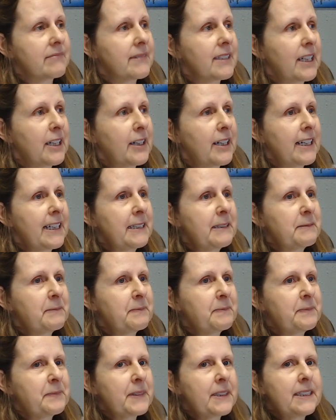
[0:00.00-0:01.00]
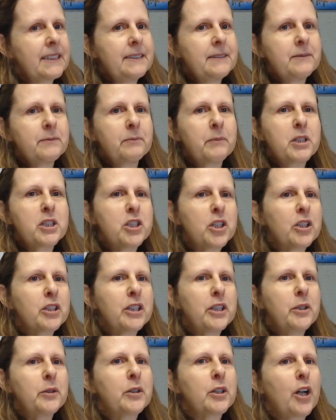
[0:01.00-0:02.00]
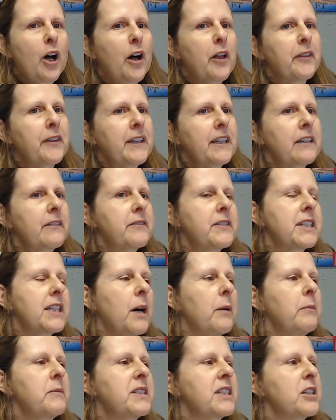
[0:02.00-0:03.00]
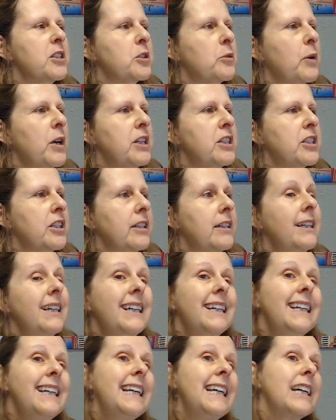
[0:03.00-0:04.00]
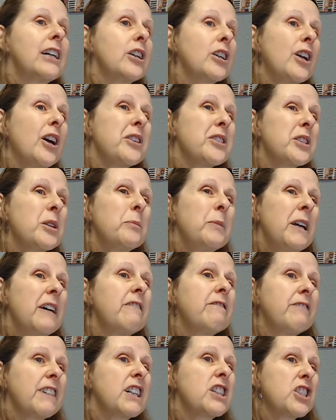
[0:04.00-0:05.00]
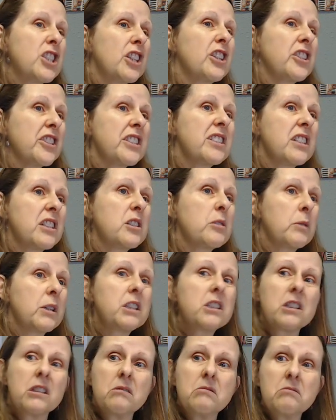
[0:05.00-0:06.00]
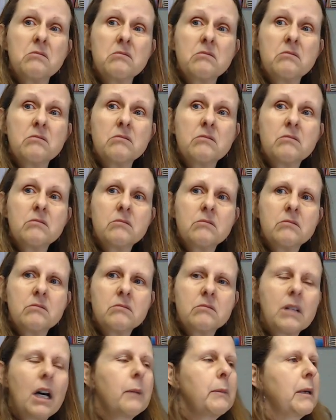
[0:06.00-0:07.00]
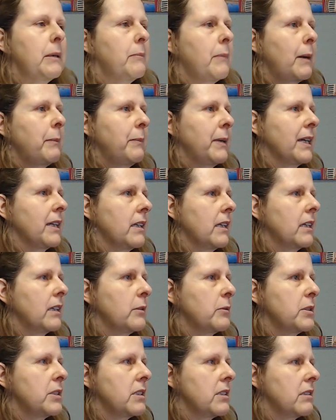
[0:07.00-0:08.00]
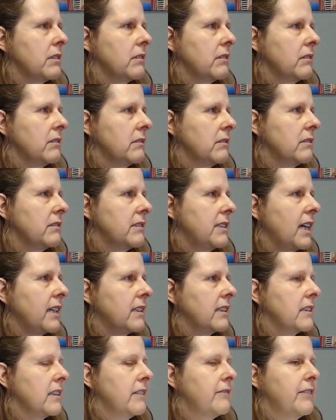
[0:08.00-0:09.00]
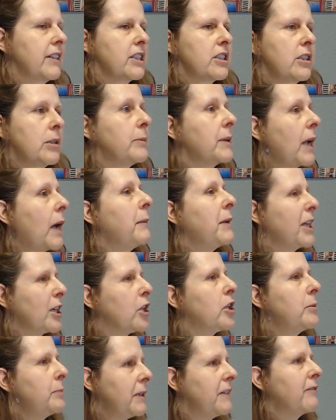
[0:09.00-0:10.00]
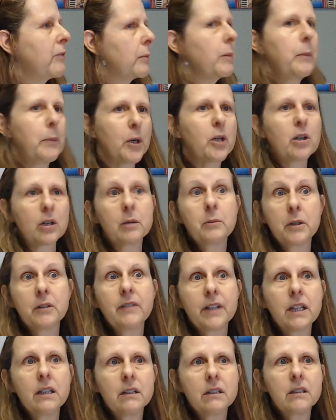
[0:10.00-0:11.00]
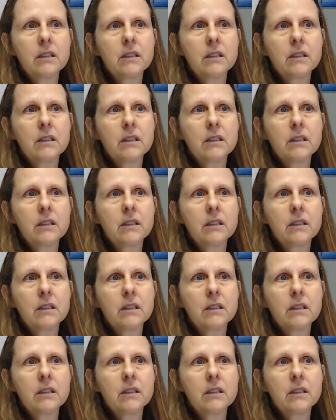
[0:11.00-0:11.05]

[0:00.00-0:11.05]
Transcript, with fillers: All right. But surely you could all think of some situation it could also be a fictional situation. I mean, my picnic was technically fictional, but I mean, it could be from a book or a movie.